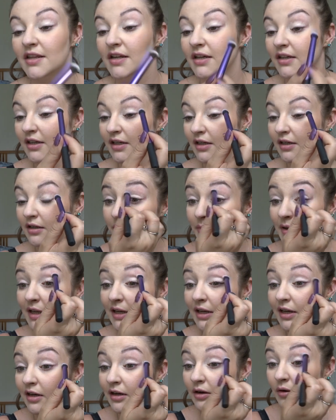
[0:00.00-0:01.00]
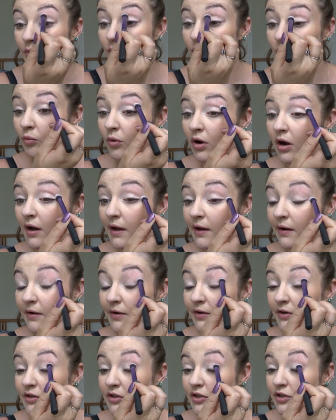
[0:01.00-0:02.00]
are thinking. Bella, why
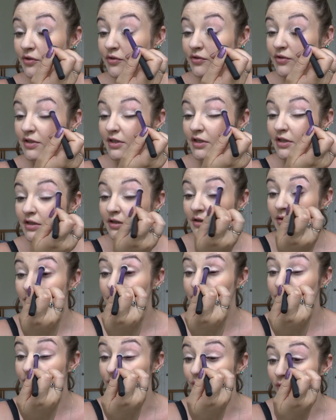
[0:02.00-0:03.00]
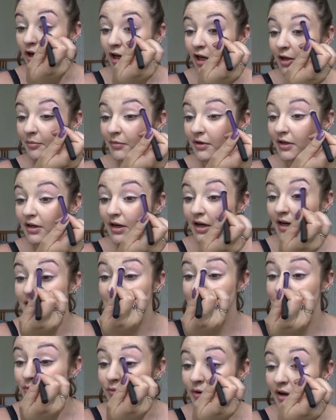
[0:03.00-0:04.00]
are you using primer
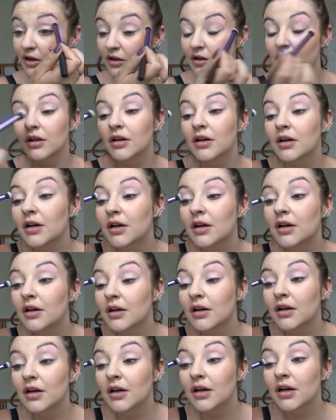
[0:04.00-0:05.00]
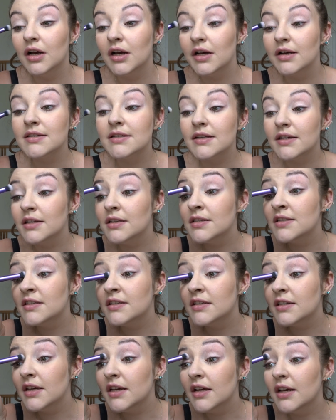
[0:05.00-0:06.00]
as well as
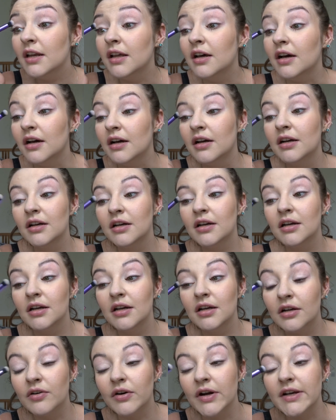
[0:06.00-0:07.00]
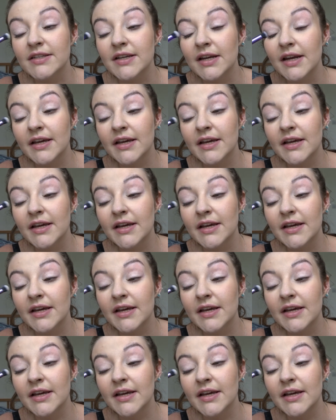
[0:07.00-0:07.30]
concealer? You crazy